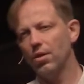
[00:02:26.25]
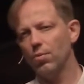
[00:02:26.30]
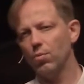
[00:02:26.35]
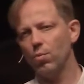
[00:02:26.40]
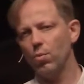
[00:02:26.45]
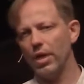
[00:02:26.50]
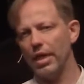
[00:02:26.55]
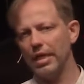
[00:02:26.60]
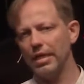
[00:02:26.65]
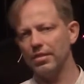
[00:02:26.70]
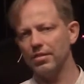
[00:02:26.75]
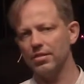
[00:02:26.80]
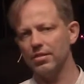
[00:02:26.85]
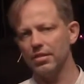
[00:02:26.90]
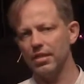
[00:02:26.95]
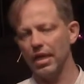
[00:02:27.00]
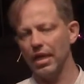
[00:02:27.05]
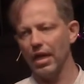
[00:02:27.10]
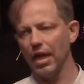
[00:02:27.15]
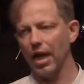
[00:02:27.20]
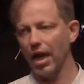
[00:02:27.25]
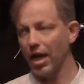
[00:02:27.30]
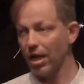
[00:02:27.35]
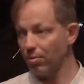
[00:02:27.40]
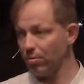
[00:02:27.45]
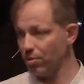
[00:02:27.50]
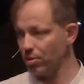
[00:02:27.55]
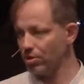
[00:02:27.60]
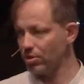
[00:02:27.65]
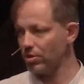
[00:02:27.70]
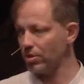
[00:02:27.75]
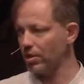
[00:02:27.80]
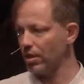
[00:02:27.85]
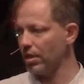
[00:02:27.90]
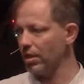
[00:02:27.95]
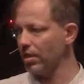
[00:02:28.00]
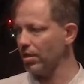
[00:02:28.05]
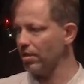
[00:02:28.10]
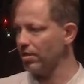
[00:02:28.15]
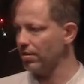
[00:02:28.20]
when I was
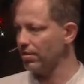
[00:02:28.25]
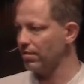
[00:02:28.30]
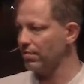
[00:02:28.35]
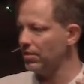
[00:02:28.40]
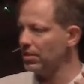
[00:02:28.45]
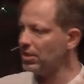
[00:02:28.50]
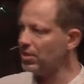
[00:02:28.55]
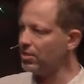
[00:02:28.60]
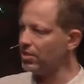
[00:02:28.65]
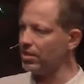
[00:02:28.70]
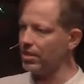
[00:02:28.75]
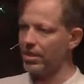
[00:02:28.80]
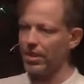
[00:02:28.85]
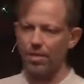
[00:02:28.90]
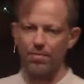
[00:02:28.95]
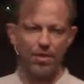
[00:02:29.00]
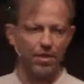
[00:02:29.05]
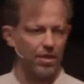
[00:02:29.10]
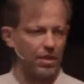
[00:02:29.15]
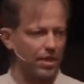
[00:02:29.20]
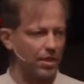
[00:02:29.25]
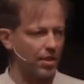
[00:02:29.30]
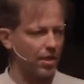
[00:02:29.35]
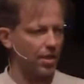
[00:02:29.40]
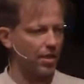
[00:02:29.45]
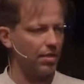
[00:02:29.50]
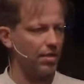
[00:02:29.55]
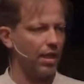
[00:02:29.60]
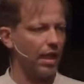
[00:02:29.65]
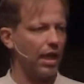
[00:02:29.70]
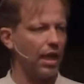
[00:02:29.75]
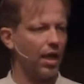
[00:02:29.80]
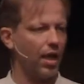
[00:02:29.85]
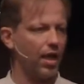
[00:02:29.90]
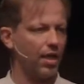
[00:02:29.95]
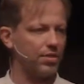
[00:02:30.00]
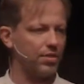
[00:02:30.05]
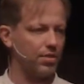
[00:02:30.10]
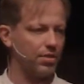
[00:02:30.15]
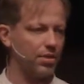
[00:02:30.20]
visiting America
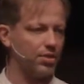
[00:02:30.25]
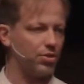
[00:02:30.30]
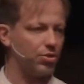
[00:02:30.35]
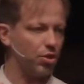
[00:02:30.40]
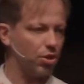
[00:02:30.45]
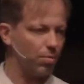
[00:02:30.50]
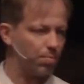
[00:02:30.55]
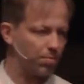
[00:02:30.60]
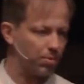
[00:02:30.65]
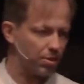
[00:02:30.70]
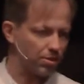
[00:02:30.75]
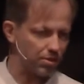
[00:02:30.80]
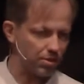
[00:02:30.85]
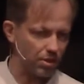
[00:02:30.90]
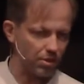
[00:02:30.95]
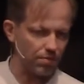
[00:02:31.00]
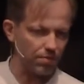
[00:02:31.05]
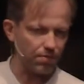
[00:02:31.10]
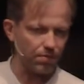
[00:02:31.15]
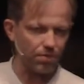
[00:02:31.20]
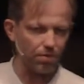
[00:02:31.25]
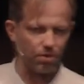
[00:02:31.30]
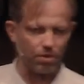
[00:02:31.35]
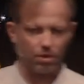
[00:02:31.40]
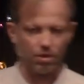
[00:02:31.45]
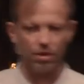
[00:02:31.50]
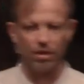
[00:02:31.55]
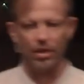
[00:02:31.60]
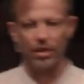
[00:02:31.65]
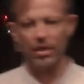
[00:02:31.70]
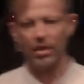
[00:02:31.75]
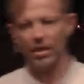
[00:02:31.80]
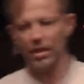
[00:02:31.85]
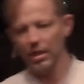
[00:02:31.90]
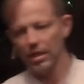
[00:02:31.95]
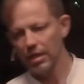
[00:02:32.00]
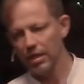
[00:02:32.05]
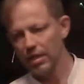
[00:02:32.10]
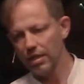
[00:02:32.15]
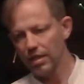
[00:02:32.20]
as an interpreter for
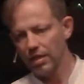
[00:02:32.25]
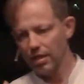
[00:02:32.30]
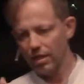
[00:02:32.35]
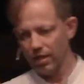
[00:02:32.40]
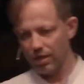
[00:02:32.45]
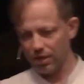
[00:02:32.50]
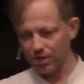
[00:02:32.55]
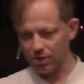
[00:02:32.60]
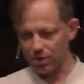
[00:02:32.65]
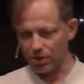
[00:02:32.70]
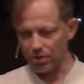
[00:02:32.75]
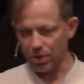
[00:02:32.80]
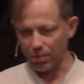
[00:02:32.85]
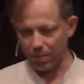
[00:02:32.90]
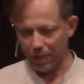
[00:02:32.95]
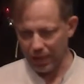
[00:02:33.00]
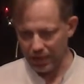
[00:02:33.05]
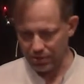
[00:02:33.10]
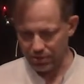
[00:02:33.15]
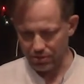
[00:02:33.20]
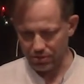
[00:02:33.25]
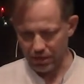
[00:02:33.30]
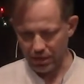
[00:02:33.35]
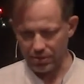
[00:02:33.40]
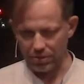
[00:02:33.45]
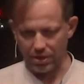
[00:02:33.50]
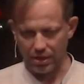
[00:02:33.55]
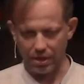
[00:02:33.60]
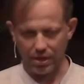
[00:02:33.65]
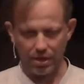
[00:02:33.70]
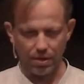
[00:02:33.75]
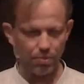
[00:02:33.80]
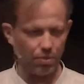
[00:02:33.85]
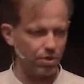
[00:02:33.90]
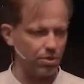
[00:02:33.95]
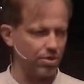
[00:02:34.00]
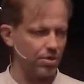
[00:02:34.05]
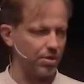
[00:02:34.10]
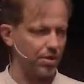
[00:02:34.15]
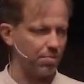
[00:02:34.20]
an Estonian pastor. Actually, he
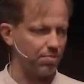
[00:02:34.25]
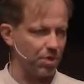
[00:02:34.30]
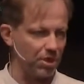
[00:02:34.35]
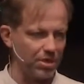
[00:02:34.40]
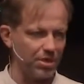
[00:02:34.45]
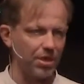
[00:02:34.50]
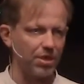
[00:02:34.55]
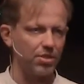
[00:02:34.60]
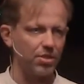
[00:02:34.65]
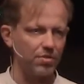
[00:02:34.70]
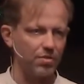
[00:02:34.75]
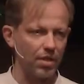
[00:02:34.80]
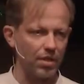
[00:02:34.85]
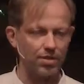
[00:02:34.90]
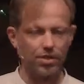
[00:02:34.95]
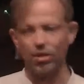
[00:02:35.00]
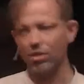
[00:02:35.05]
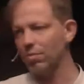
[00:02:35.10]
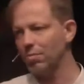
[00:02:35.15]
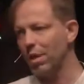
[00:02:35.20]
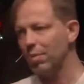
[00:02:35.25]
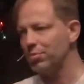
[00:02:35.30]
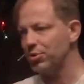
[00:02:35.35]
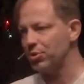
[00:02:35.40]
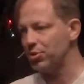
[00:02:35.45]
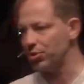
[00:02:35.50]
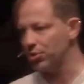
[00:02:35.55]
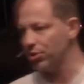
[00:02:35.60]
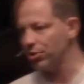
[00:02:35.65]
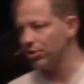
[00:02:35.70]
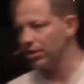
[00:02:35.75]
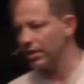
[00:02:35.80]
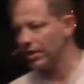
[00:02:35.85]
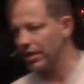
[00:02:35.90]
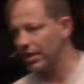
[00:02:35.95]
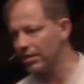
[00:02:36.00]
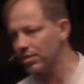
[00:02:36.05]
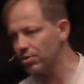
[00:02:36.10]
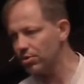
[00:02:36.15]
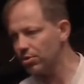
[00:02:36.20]
was the president of the Estonian Baptist Union,
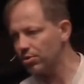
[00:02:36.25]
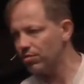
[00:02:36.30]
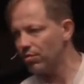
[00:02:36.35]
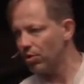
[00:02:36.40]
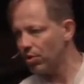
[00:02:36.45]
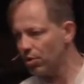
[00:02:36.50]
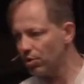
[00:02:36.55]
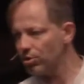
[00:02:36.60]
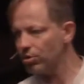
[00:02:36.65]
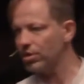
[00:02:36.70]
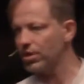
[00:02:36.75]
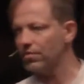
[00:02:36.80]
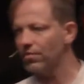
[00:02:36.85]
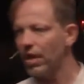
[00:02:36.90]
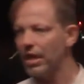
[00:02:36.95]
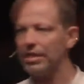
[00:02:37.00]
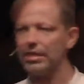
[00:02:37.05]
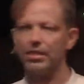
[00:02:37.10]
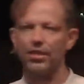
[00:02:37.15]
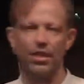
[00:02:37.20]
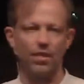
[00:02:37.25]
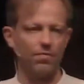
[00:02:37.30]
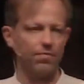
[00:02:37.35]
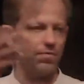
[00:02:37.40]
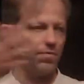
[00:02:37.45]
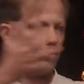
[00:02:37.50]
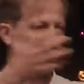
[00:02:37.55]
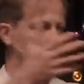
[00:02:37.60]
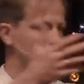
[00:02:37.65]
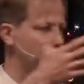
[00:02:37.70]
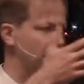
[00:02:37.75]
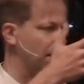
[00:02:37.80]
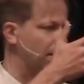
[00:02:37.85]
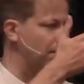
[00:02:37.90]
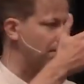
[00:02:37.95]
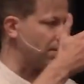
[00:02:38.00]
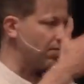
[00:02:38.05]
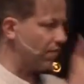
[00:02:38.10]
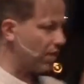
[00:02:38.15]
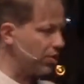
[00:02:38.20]
and Converge invited him for
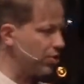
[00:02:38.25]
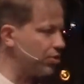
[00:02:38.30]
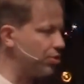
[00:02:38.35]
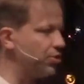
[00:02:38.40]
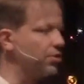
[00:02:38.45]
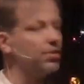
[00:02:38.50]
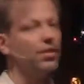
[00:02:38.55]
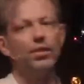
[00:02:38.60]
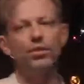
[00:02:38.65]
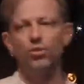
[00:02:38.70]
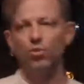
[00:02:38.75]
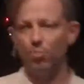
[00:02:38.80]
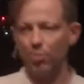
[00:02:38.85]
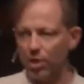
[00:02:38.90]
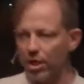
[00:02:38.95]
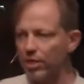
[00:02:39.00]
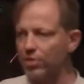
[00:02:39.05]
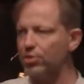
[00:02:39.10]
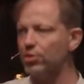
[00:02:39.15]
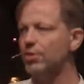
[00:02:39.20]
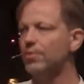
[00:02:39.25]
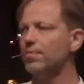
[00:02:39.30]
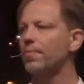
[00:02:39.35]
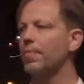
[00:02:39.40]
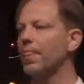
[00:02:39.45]
the convention to preach.